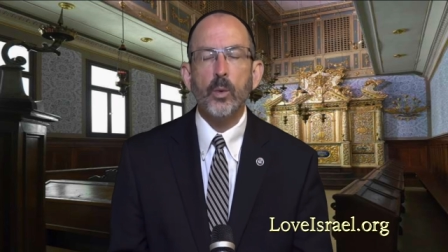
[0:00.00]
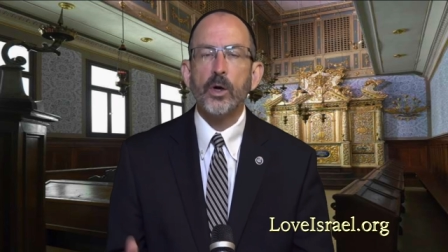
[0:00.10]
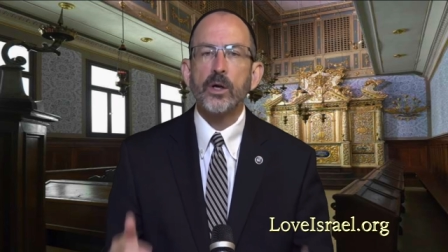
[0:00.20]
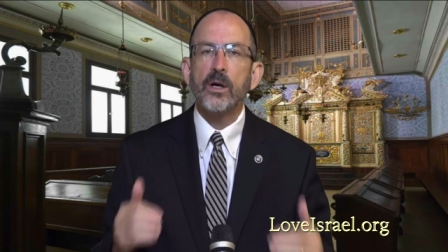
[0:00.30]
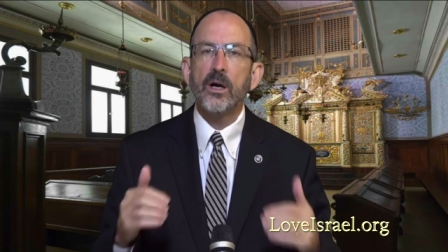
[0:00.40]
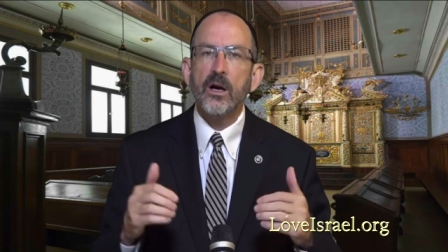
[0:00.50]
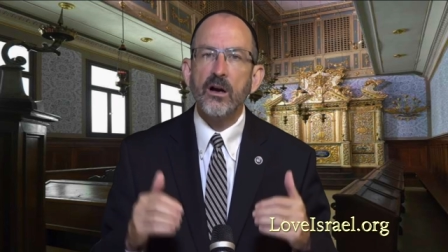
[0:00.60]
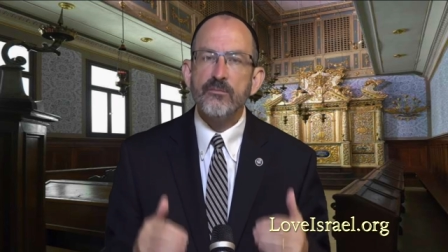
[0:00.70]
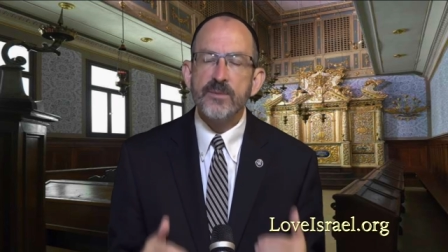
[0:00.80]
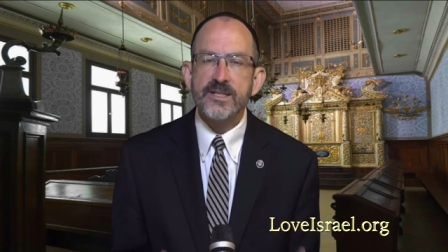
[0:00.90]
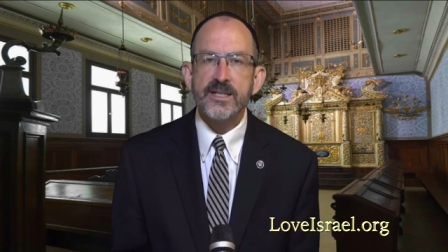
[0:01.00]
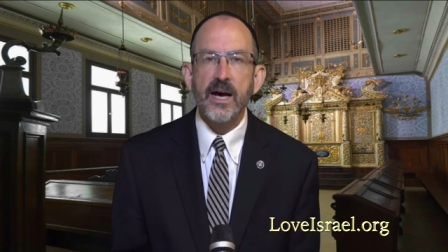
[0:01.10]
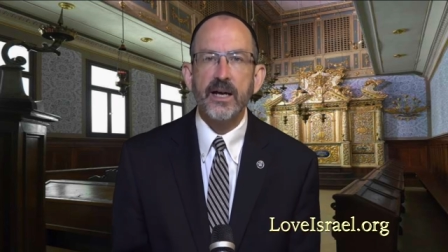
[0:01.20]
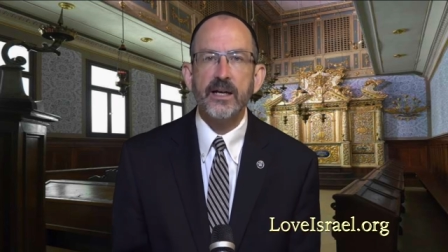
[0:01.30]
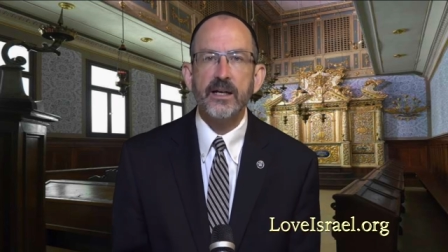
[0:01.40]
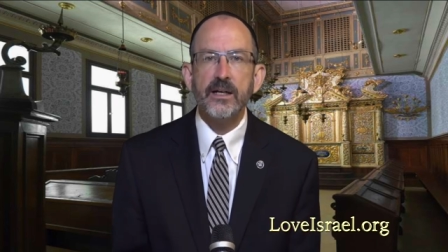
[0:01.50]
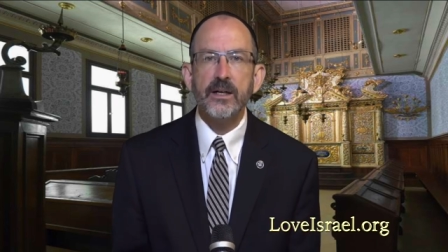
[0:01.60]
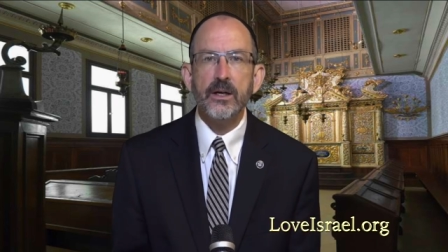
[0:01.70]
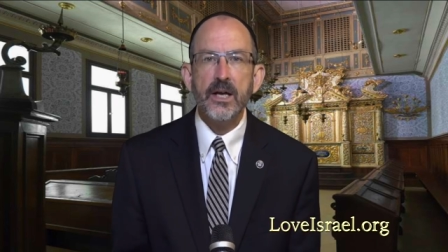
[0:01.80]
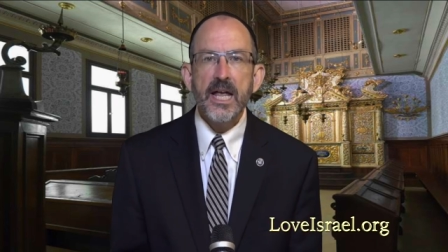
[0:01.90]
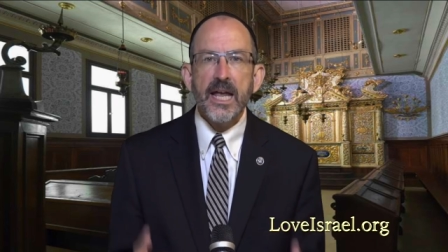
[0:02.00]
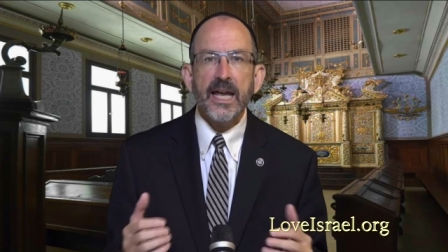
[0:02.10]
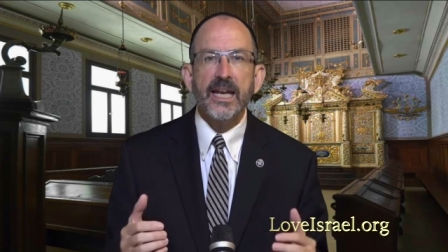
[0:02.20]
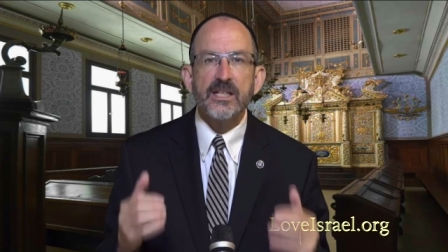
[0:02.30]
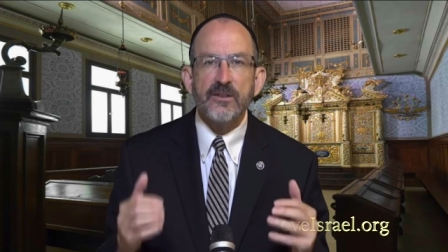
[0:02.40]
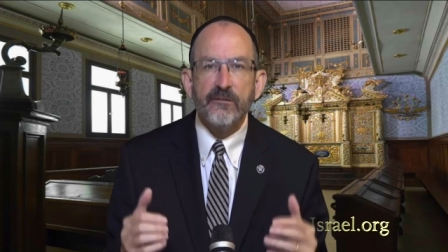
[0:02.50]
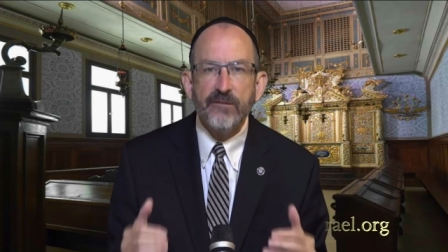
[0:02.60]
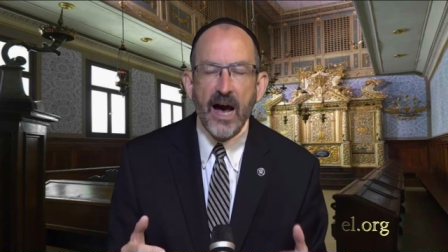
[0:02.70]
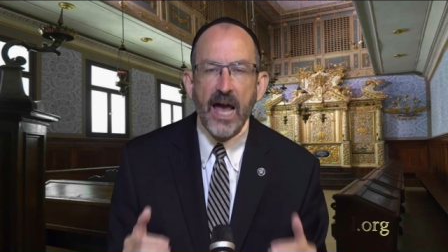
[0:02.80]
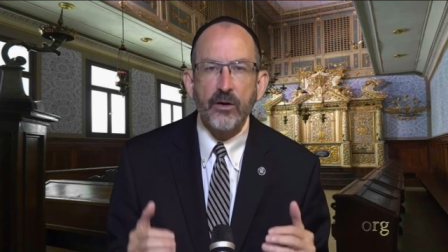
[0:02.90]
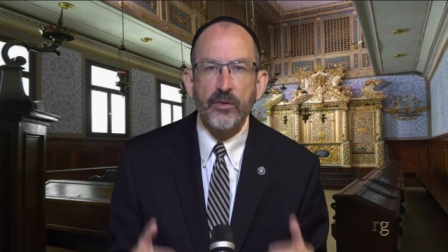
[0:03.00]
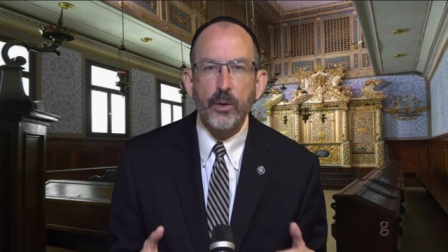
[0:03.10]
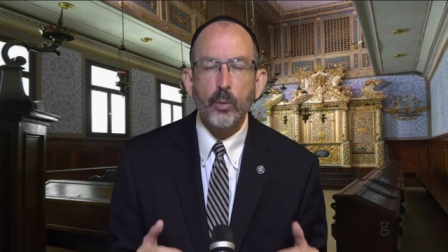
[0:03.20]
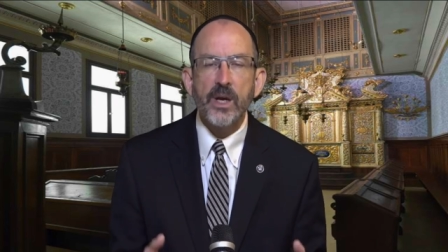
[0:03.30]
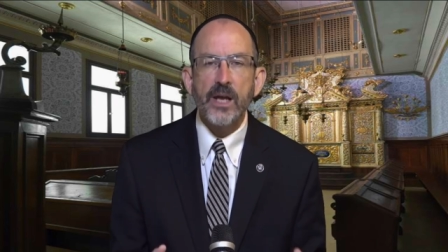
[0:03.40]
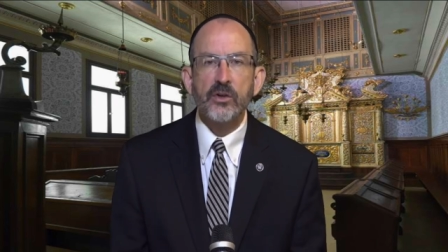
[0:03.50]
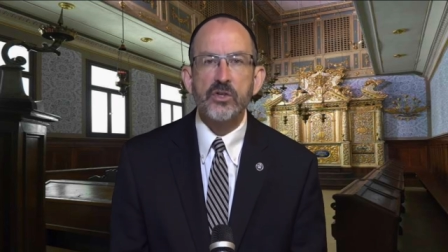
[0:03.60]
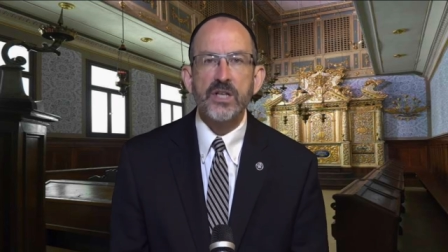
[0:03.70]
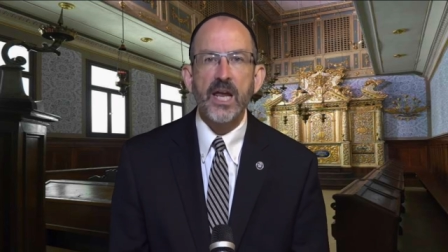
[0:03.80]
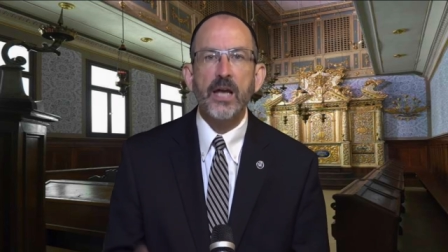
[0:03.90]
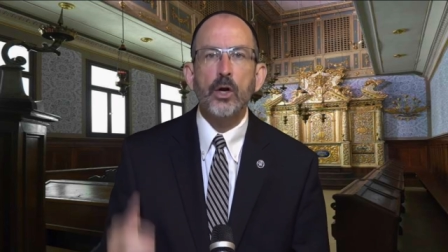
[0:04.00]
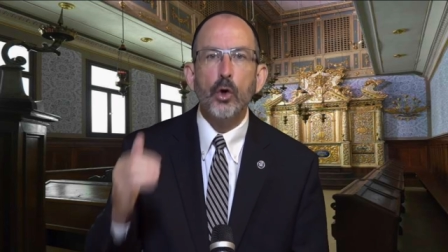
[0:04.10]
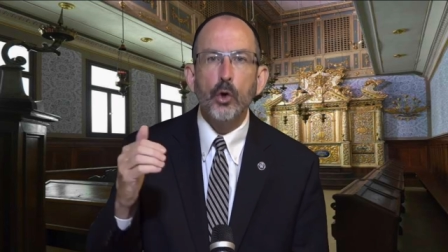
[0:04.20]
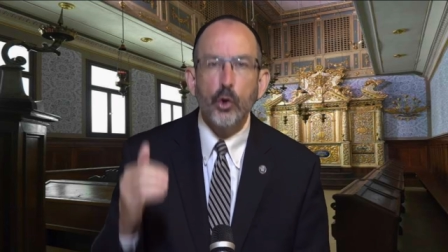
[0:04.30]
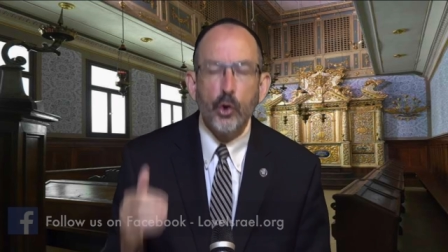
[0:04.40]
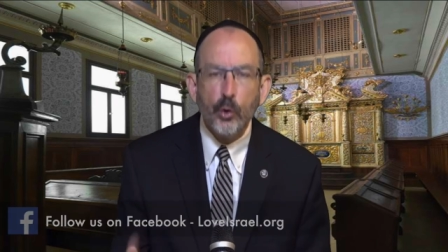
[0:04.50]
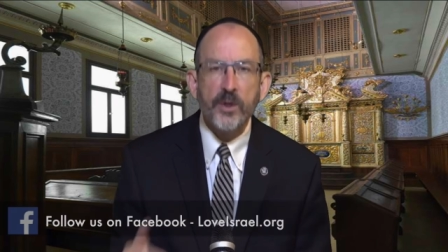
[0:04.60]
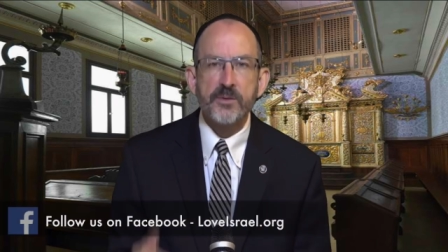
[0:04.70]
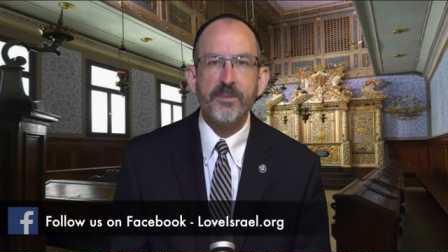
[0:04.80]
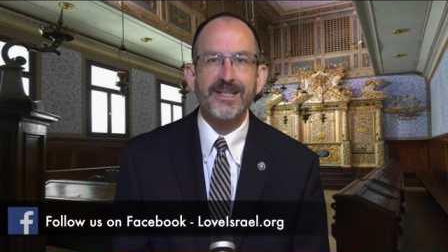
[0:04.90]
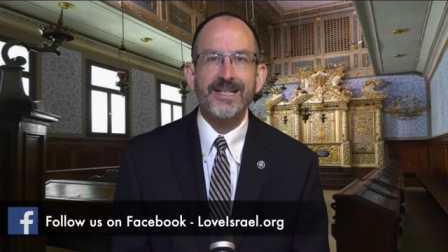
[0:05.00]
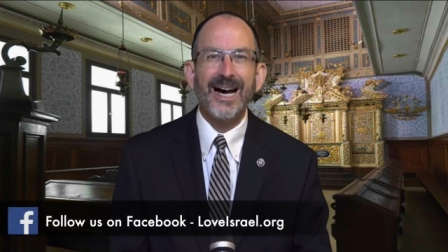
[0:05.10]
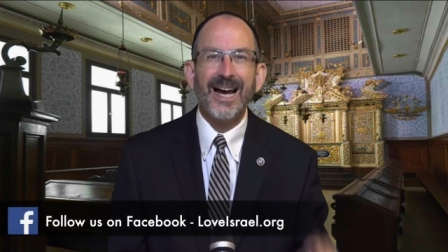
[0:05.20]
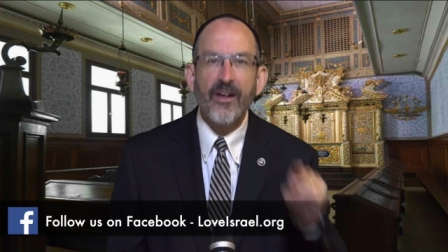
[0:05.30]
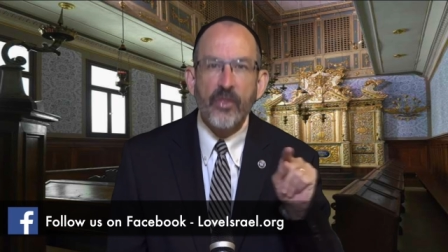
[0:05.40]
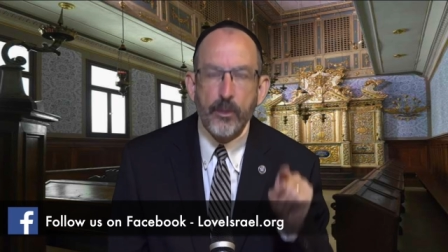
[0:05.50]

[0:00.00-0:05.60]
work of Messiah. It is vital that we understand who is Messiah,